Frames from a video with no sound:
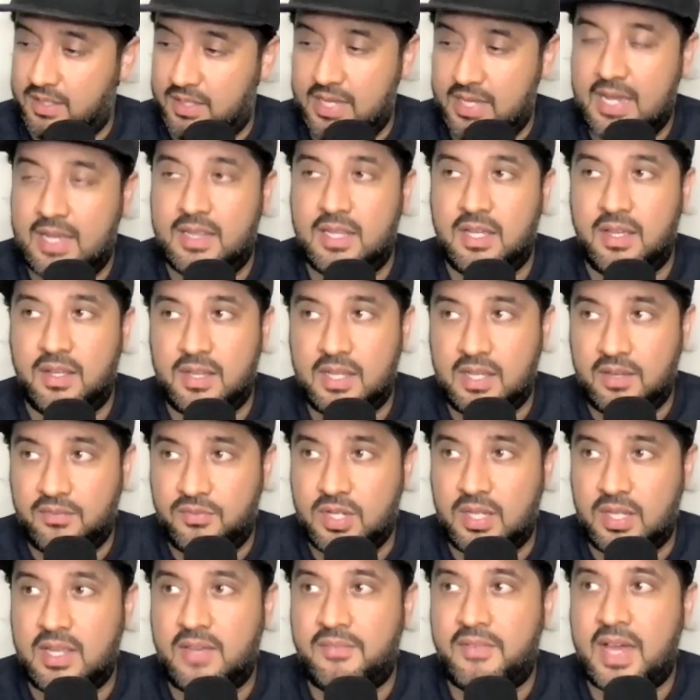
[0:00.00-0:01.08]
Yeah,
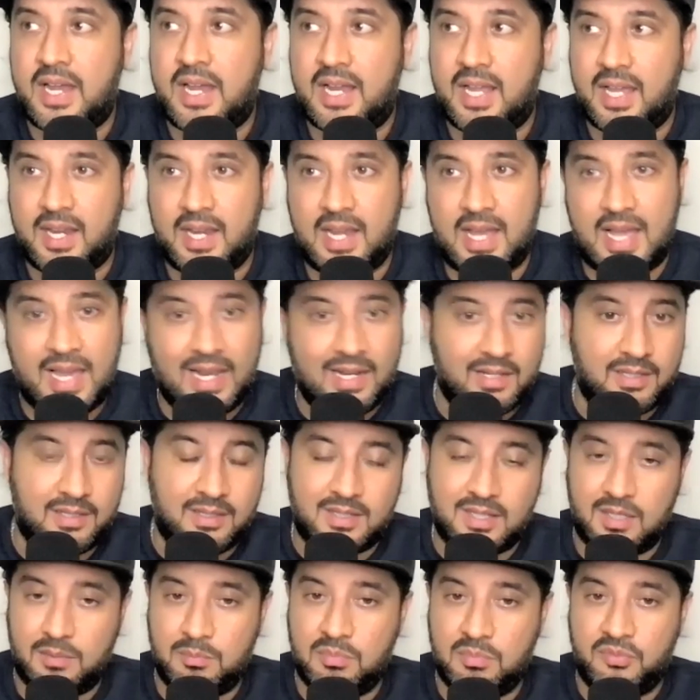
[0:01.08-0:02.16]
they've had like an island
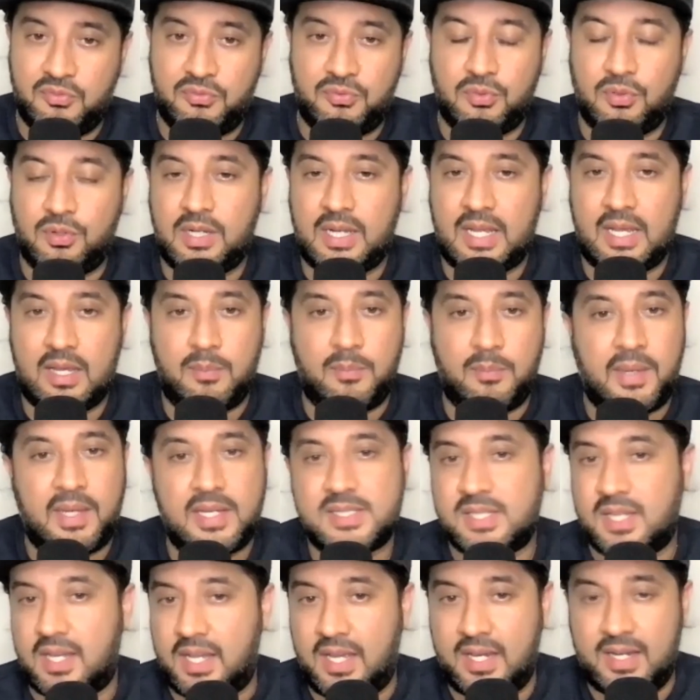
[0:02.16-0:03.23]
theme before, like
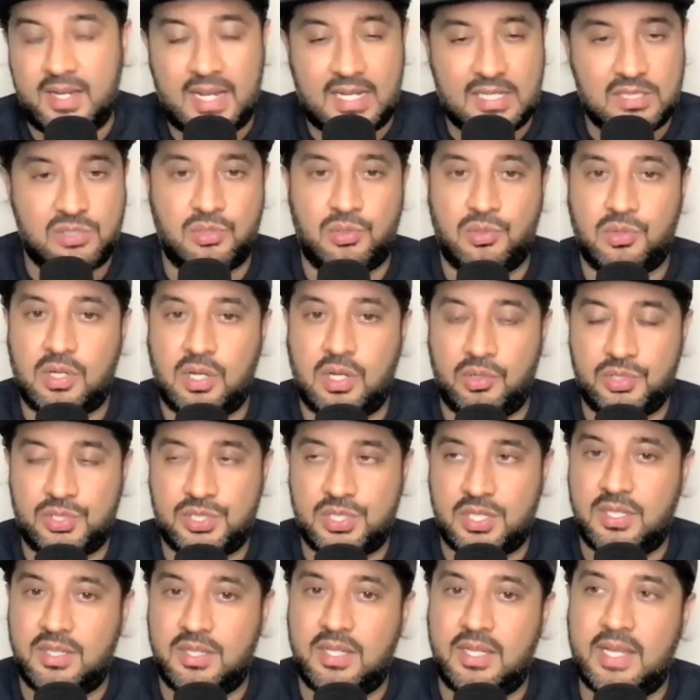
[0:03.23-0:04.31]
based in like dancehall
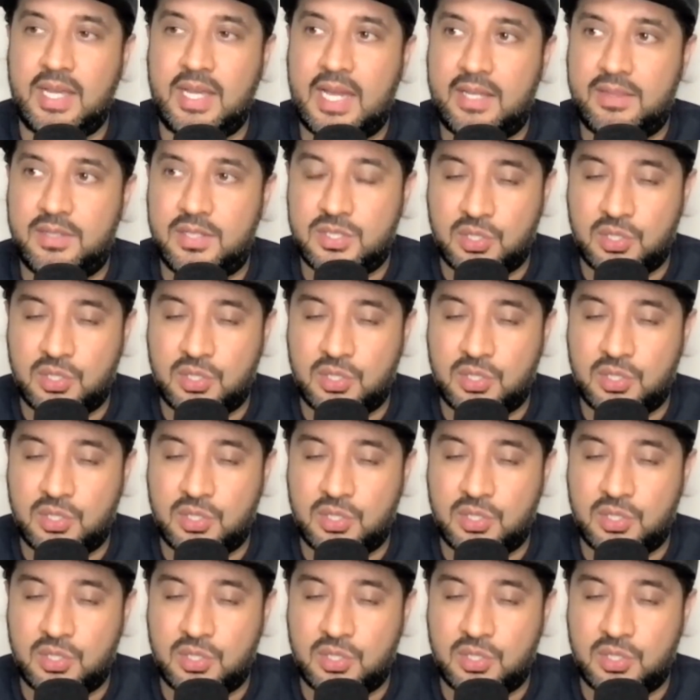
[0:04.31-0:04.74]
culture, and then they had the